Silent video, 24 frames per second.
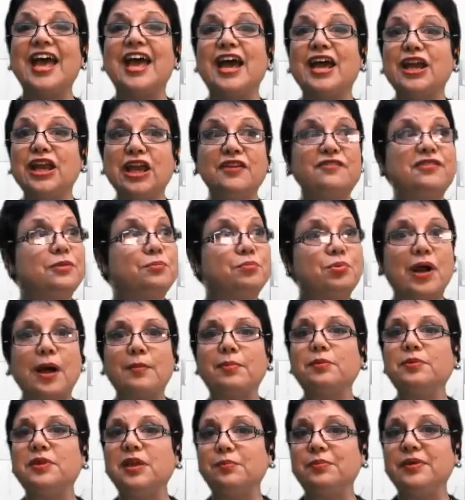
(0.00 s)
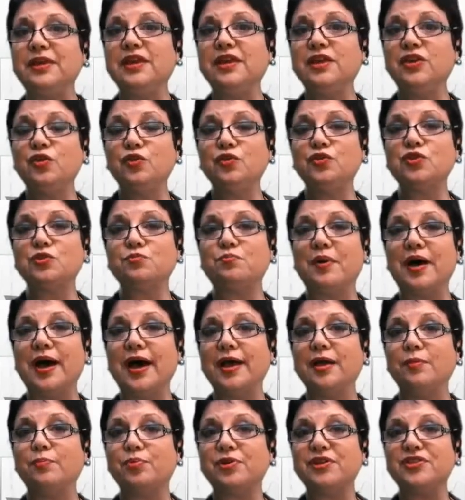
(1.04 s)
and even probably being used
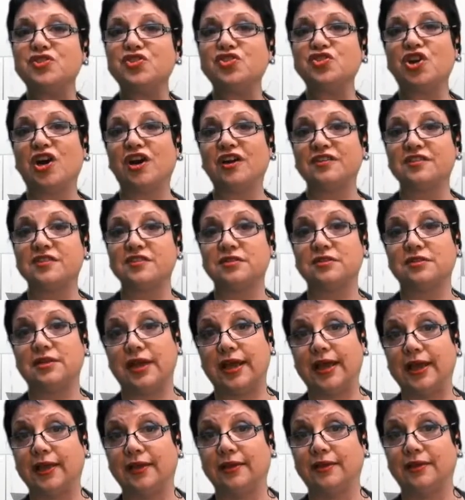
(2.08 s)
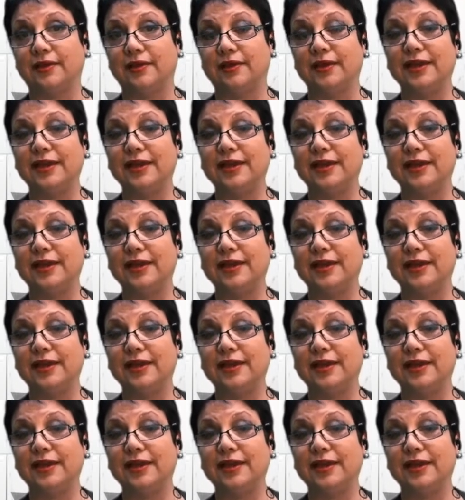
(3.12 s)
by Prince Charles today.